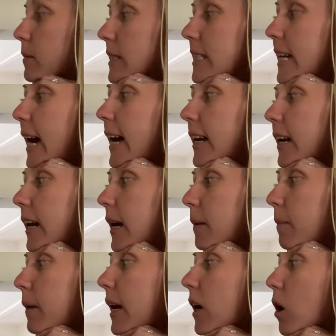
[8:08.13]
Dad and I
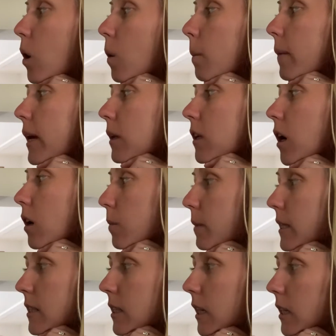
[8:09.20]
make homemade dog
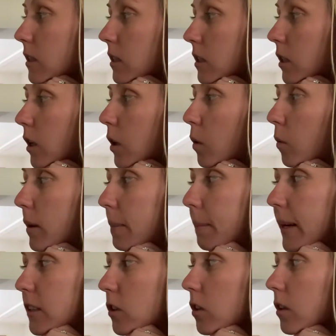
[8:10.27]
biscuits. We
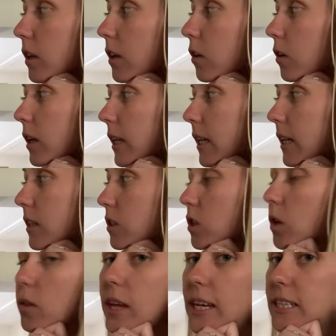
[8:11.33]
measure the ingredients so
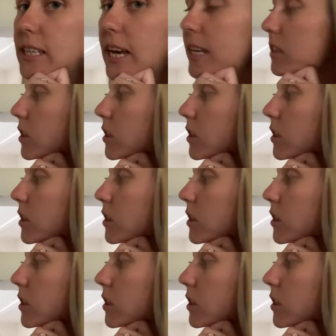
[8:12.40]
they taste